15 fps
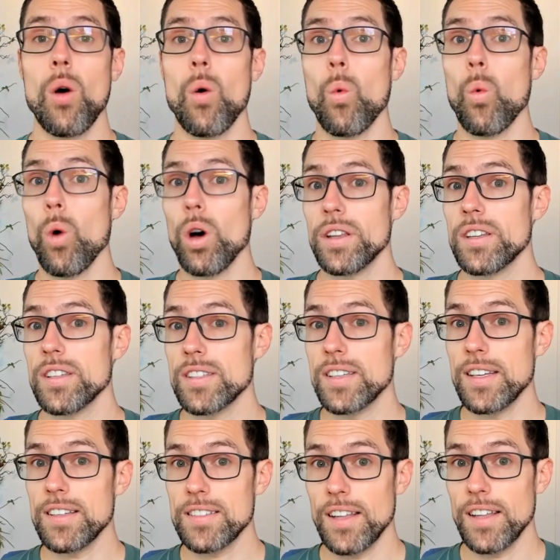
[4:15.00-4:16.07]
what does
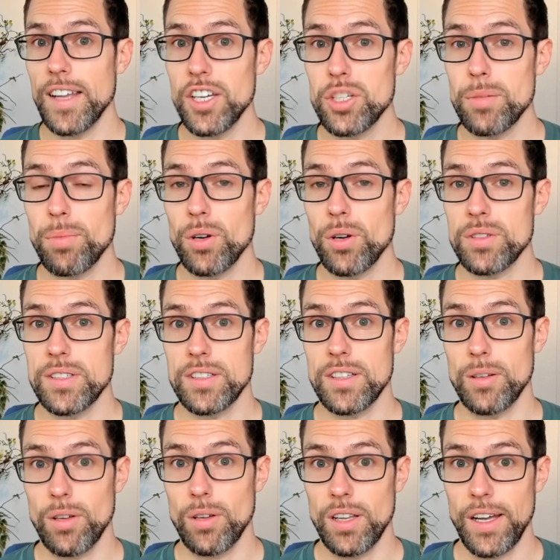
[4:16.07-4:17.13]
the installation process
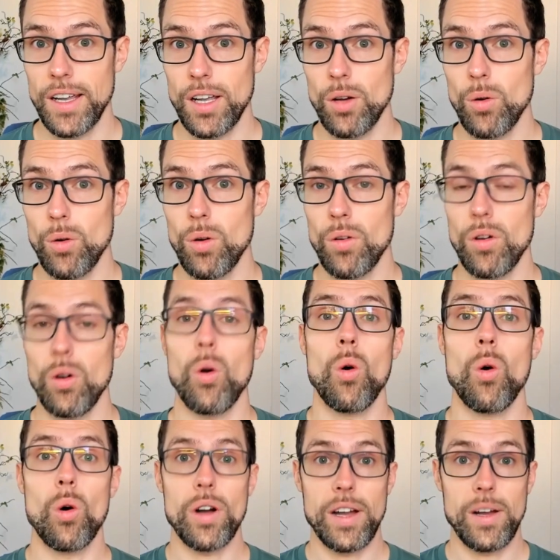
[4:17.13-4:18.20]
look like?
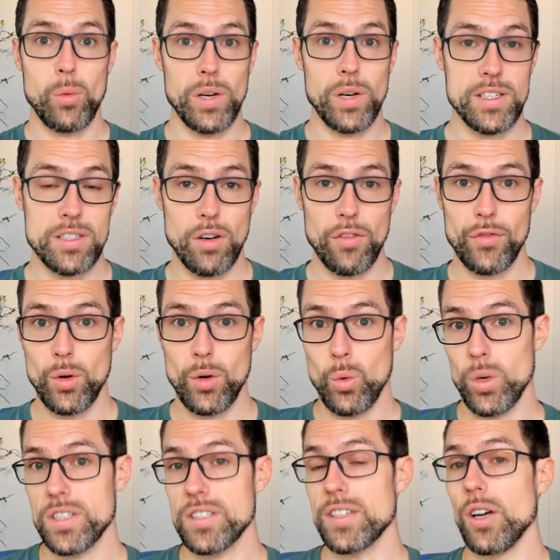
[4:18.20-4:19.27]
Or with a software,
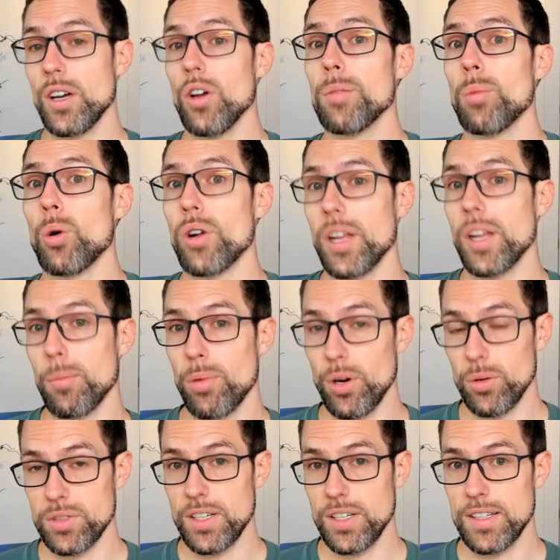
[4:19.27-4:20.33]
what's the onboarding
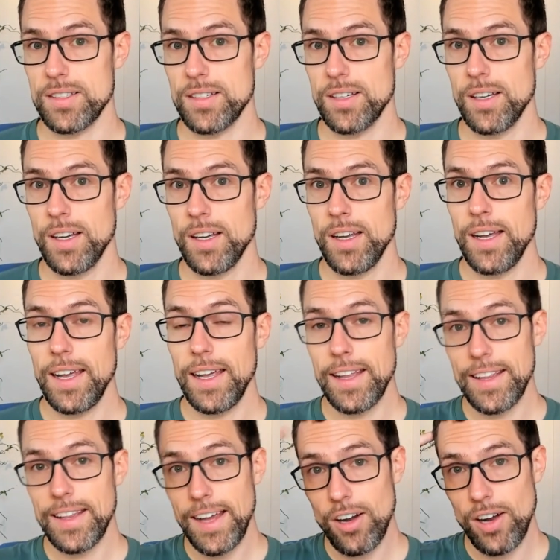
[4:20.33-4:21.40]
process?
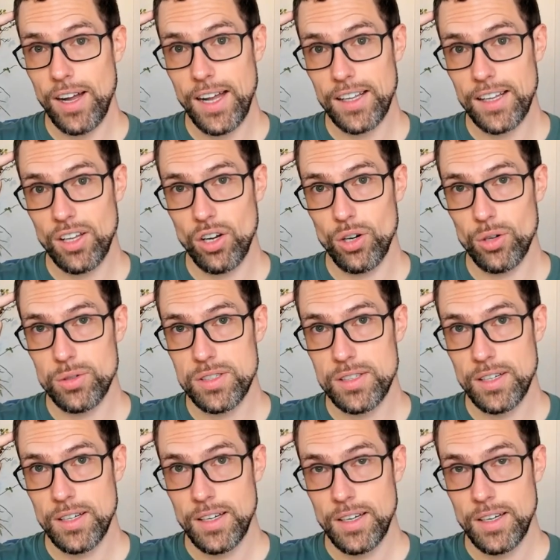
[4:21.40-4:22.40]
In their head goes,